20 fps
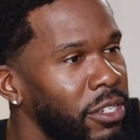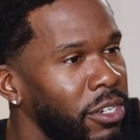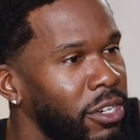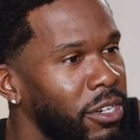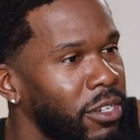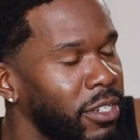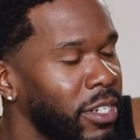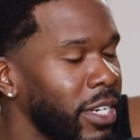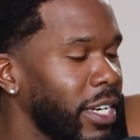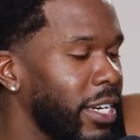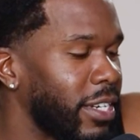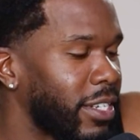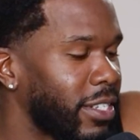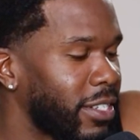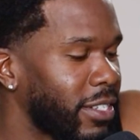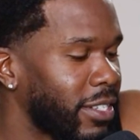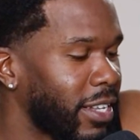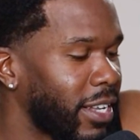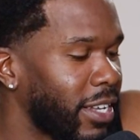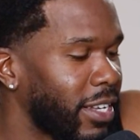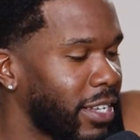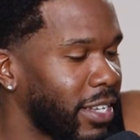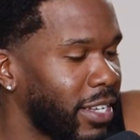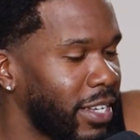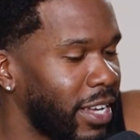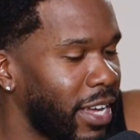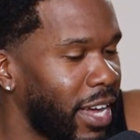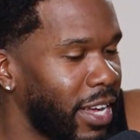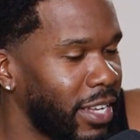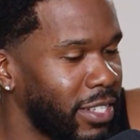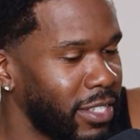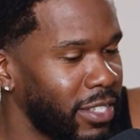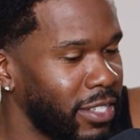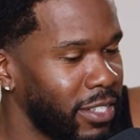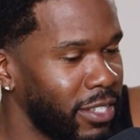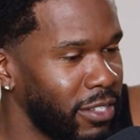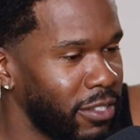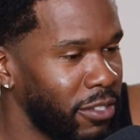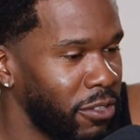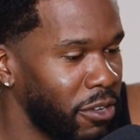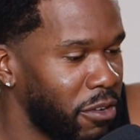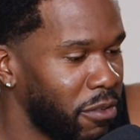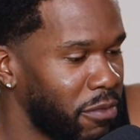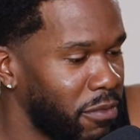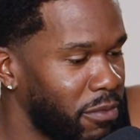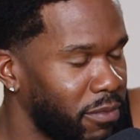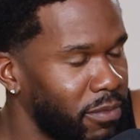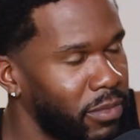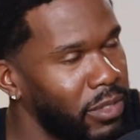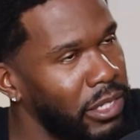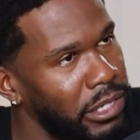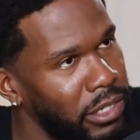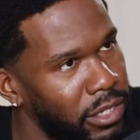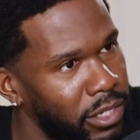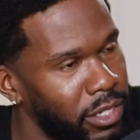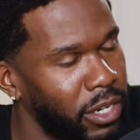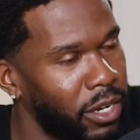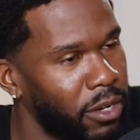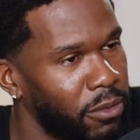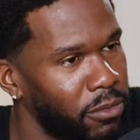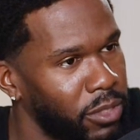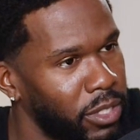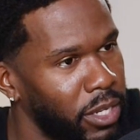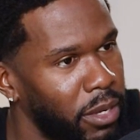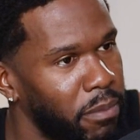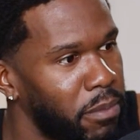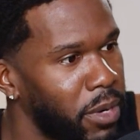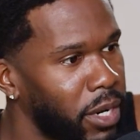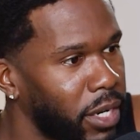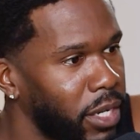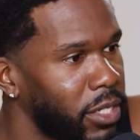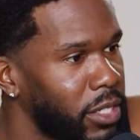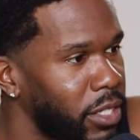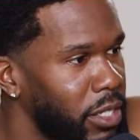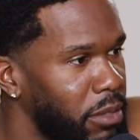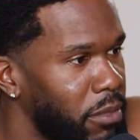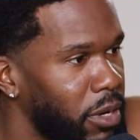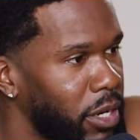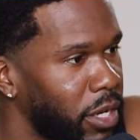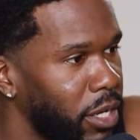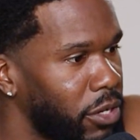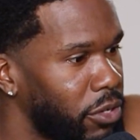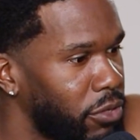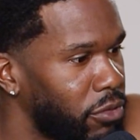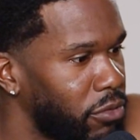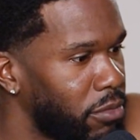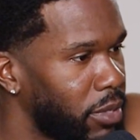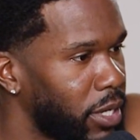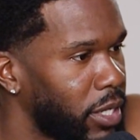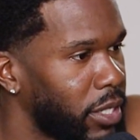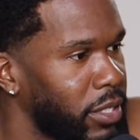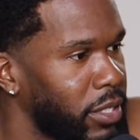again, it's like, I almost said monkey see, monkey do, but